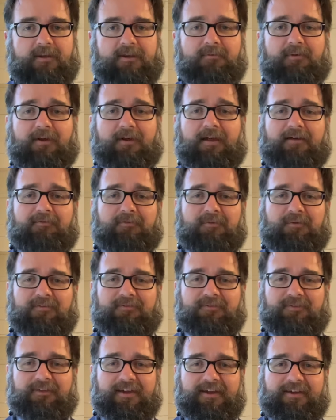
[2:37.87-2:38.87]
Anyway, have a
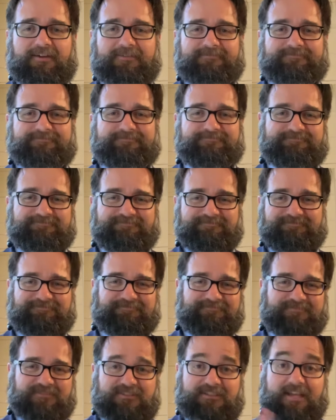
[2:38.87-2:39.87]
wonderful day.
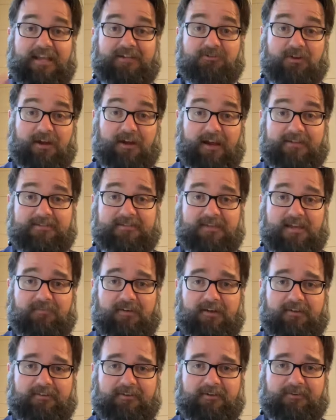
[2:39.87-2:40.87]
Stay dry and
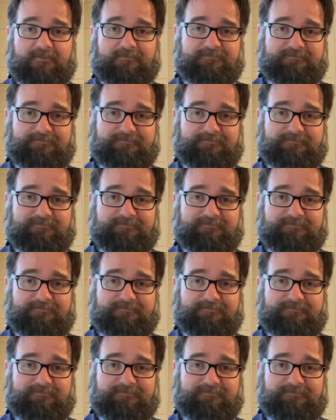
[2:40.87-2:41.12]
safe out there.